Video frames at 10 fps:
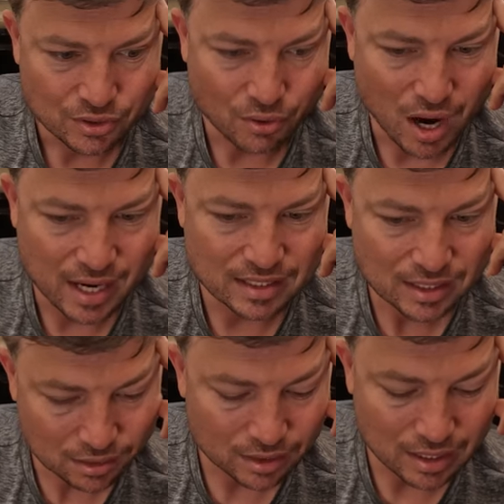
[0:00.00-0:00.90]
So
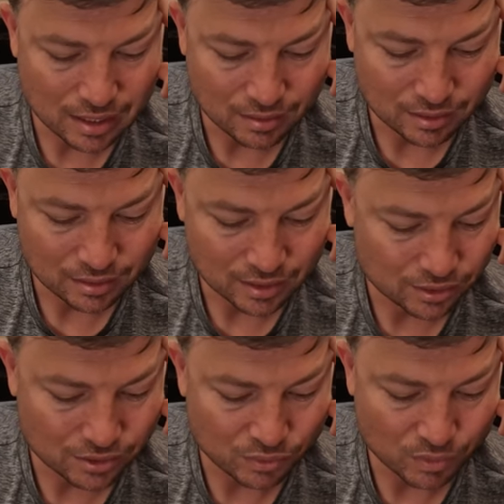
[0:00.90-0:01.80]
ideally, the thing
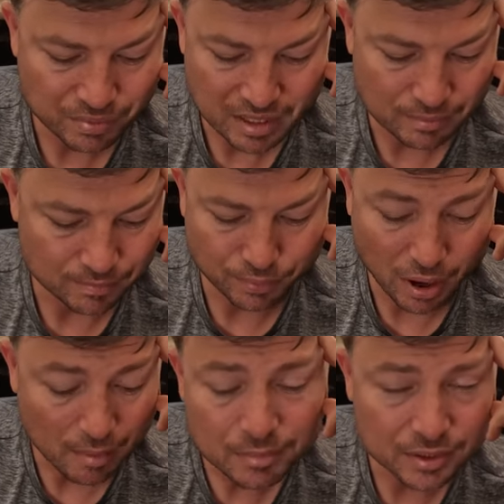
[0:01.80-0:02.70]
to do would be
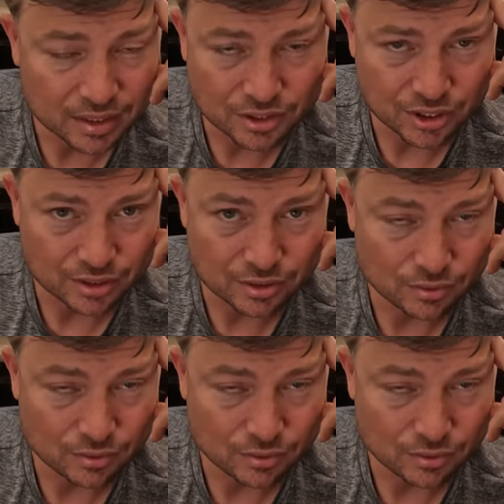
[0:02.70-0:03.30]
probably to just